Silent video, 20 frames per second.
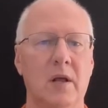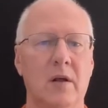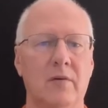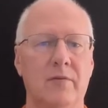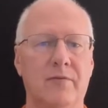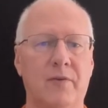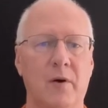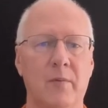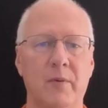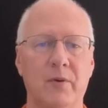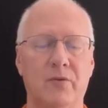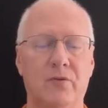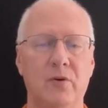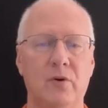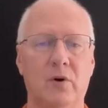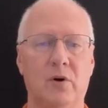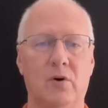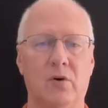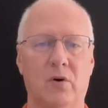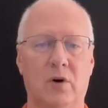
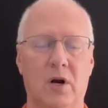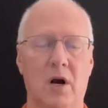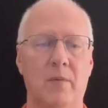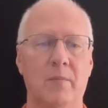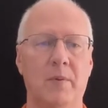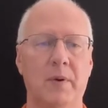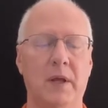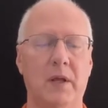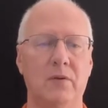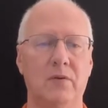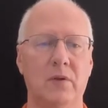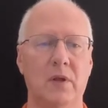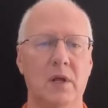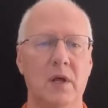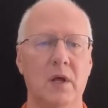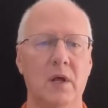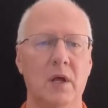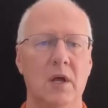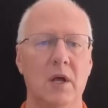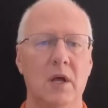pharmaceutical companies.
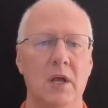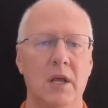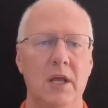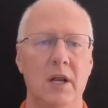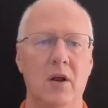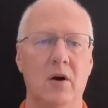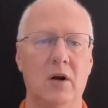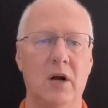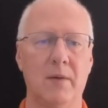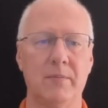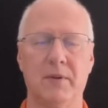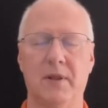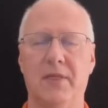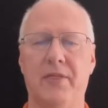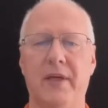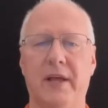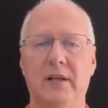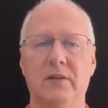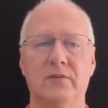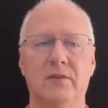You know, a couple
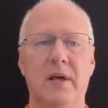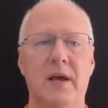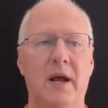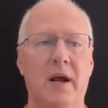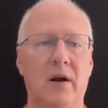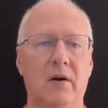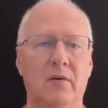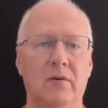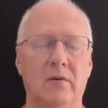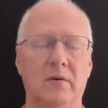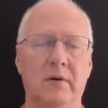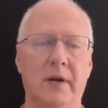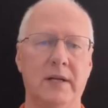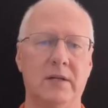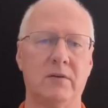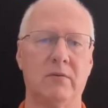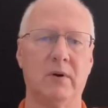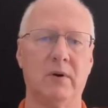of things there, right?